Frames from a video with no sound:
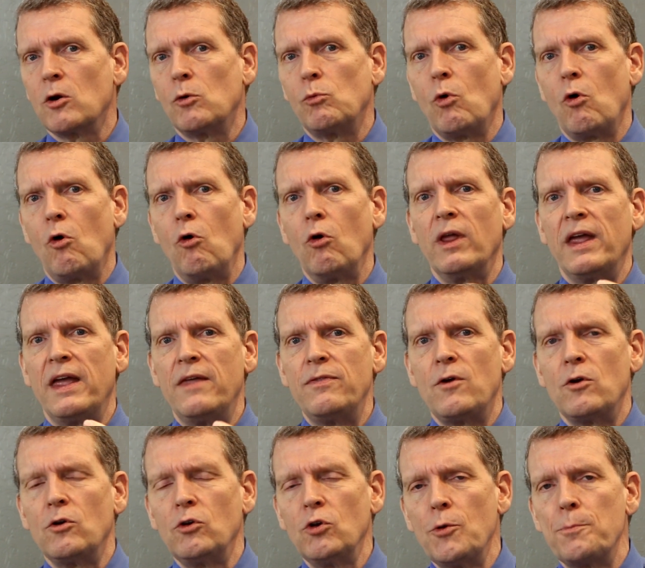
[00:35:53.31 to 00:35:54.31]
role in
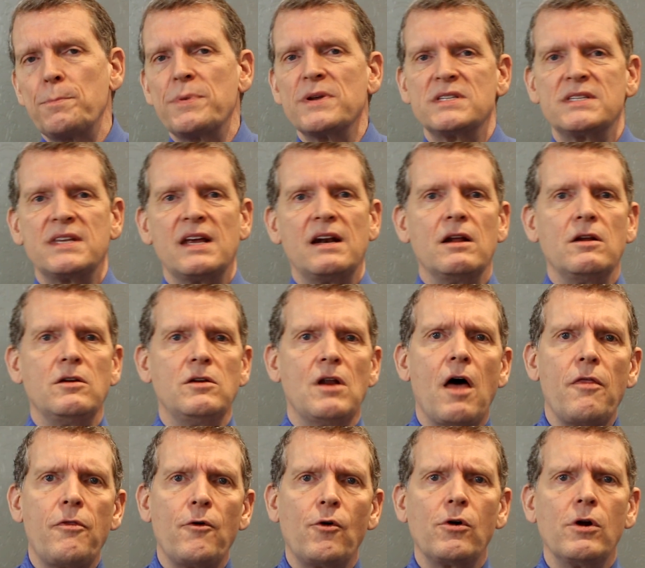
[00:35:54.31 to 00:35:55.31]
their lupus than
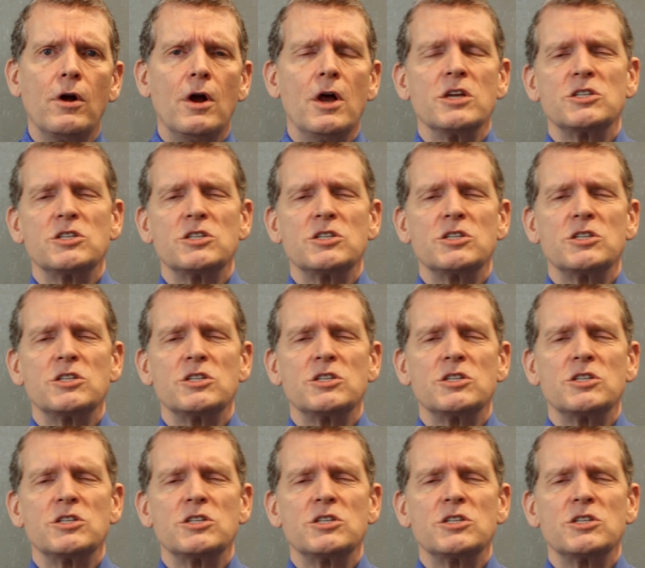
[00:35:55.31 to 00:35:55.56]
another.